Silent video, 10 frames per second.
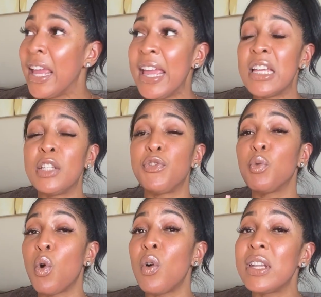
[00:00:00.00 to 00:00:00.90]
is if you
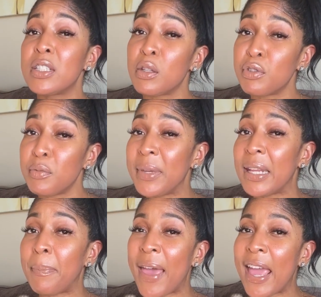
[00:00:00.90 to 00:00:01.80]
go on his social
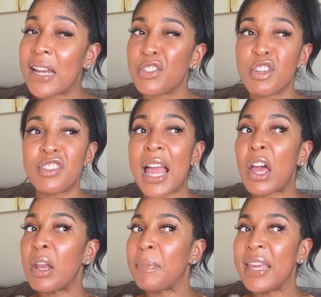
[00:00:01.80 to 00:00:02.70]
media page, there's not
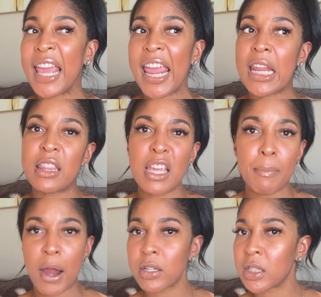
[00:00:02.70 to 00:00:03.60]
gonna be anything
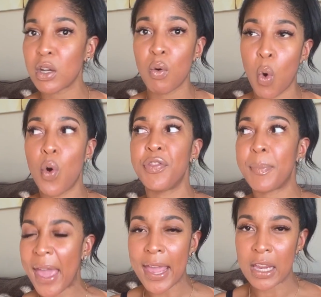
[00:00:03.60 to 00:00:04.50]
personal on the
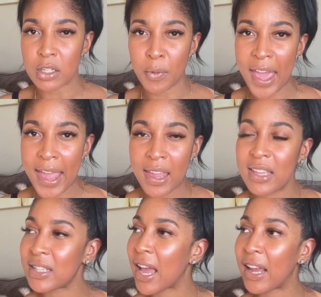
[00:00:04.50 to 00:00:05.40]
page, okay?
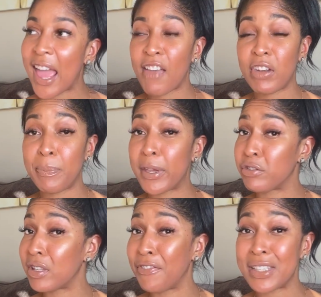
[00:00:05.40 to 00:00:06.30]
He's not gonna have any
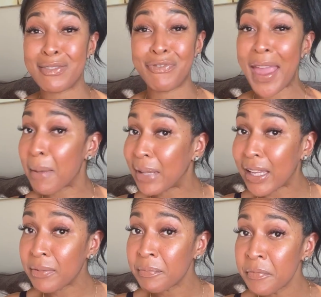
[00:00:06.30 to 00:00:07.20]
pictures of his
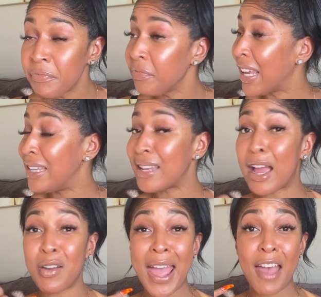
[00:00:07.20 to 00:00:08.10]
family. He's not
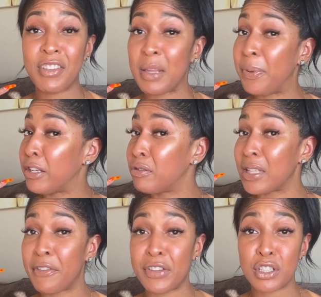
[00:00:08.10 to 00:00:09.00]
gonna have any pictures
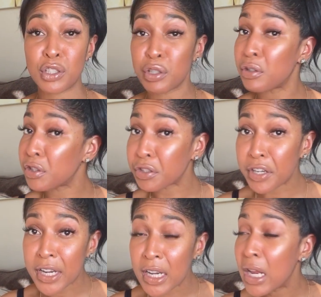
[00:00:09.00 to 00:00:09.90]
of his
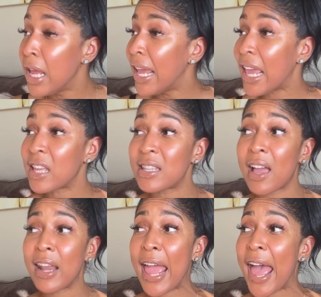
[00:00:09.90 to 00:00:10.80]
children. He is not
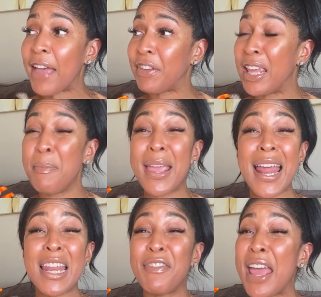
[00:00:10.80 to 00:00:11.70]
gonna have, and he may
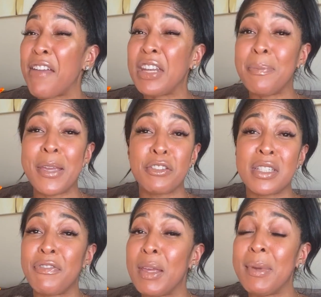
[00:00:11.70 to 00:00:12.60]
not even have any pictures
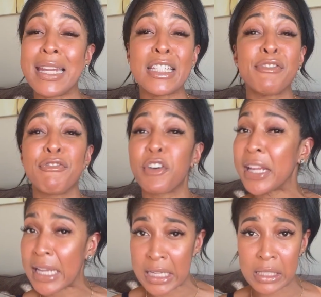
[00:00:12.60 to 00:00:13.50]
of him and his
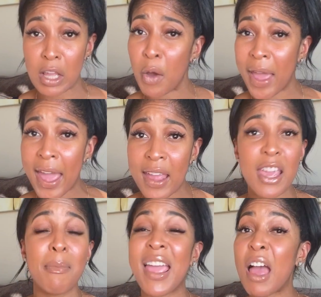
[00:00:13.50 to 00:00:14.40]
friends, okay?
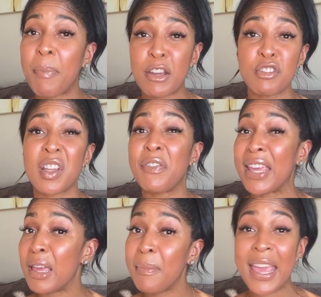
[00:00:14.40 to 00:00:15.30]
He may have pictures of
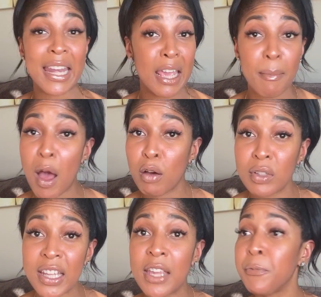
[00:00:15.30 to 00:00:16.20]
him and him
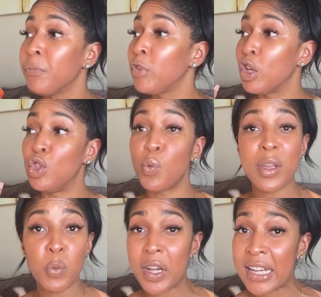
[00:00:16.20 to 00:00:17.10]
only
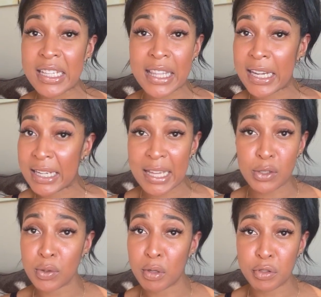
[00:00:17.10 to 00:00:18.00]
doing what it is that he does
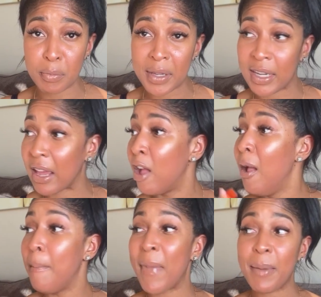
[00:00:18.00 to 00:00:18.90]
on social media.
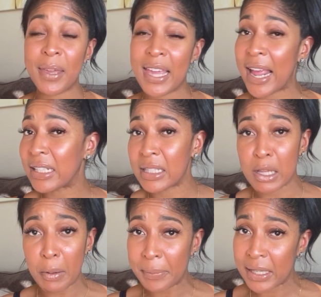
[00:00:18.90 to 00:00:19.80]
Maybe he has his
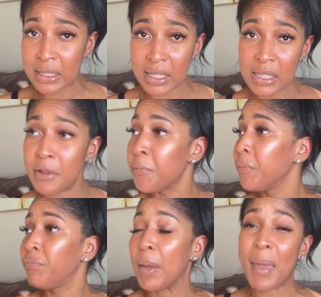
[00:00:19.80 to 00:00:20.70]
own business.
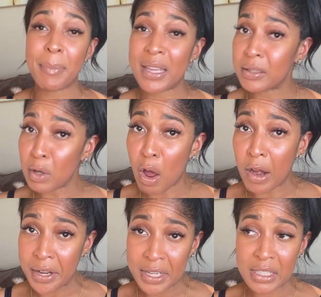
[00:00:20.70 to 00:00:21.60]
Maybe he's an
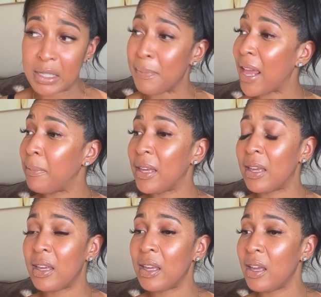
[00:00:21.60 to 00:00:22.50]
artist. Maybe
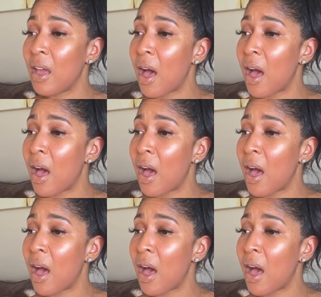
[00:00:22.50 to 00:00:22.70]
he,